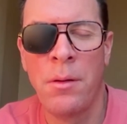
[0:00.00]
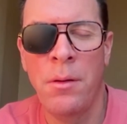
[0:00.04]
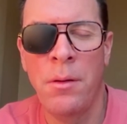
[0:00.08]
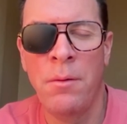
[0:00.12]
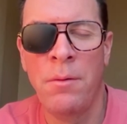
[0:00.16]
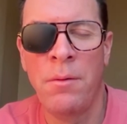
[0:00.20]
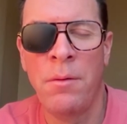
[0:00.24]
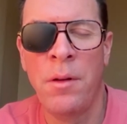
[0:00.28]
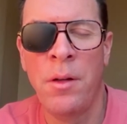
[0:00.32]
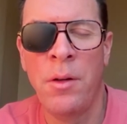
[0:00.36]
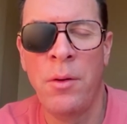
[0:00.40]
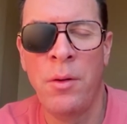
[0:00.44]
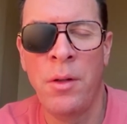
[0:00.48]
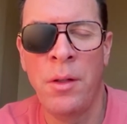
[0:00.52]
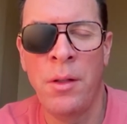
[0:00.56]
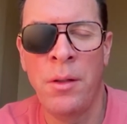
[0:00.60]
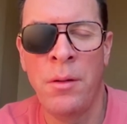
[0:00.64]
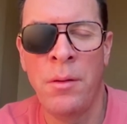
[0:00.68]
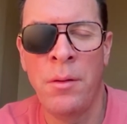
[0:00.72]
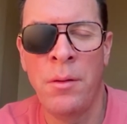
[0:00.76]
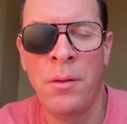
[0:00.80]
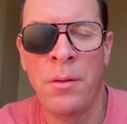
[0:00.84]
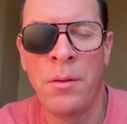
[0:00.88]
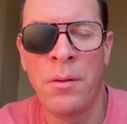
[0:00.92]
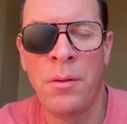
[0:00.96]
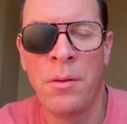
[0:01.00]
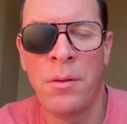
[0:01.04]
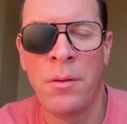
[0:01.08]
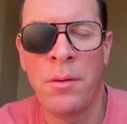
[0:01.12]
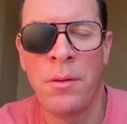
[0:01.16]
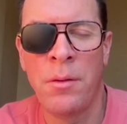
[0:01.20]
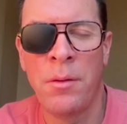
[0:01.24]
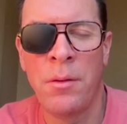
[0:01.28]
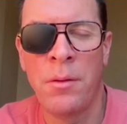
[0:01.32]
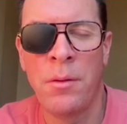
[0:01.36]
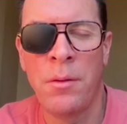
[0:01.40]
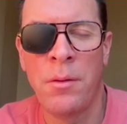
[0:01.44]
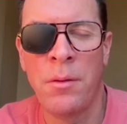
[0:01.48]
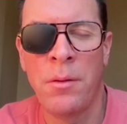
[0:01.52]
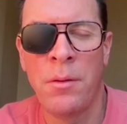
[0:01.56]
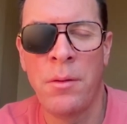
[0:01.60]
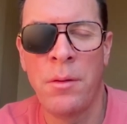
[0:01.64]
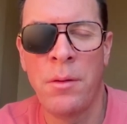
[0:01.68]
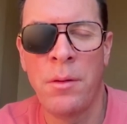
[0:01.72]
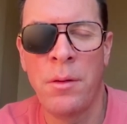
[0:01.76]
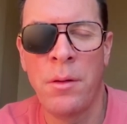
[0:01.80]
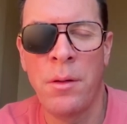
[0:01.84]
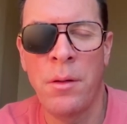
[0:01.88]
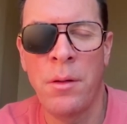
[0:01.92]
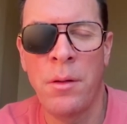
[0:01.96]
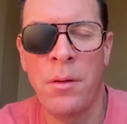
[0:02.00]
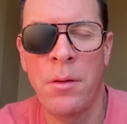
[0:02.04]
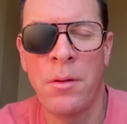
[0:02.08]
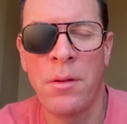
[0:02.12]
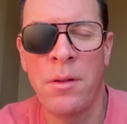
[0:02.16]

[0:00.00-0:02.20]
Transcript: of noting our